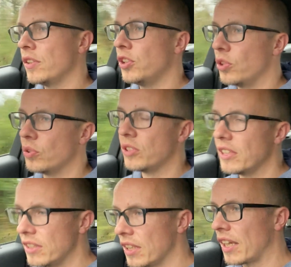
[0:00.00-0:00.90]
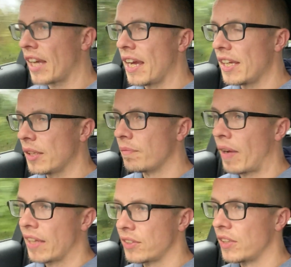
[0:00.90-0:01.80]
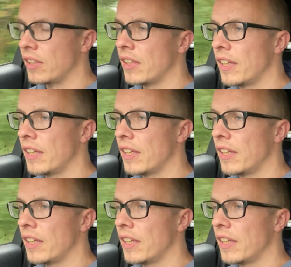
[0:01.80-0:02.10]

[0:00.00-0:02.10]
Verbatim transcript: use decaying matter